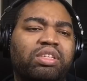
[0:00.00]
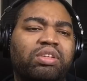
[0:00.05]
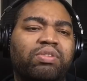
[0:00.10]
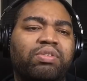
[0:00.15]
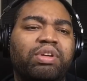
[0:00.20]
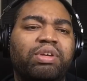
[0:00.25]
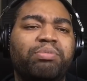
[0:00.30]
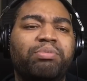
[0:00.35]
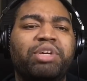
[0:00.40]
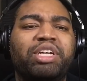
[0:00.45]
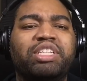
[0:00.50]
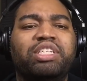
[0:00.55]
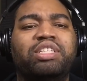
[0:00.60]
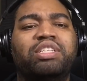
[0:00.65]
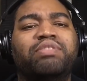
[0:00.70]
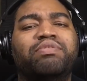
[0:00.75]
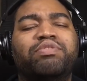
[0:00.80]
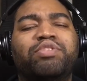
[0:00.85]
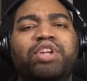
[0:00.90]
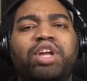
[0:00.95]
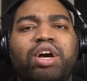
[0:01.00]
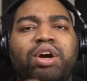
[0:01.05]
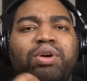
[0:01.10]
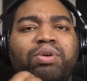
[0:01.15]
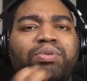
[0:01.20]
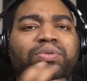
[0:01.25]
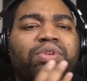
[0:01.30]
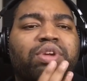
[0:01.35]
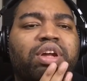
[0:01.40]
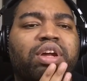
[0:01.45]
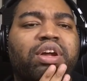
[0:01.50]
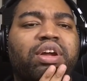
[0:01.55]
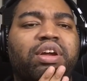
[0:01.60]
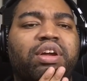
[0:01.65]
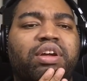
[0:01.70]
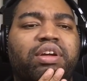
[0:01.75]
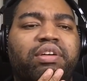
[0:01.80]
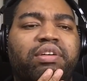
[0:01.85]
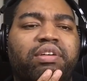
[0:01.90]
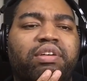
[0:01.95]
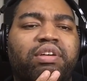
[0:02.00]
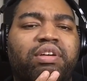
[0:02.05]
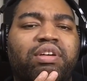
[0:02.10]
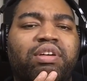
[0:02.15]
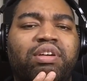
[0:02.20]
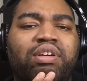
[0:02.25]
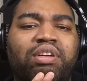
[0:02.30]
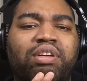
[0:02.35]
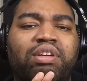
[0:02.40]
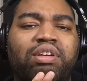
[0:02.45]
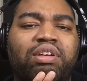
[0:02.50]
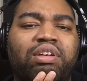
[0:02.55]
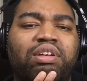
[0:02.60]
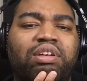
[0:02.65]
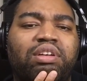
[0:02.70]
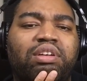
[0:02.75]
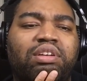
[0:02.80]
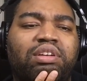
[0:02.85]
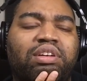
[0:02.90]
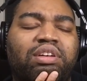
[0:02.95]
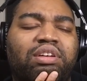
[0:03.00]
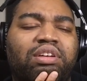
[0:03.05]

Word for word: So he must have known her. Oh.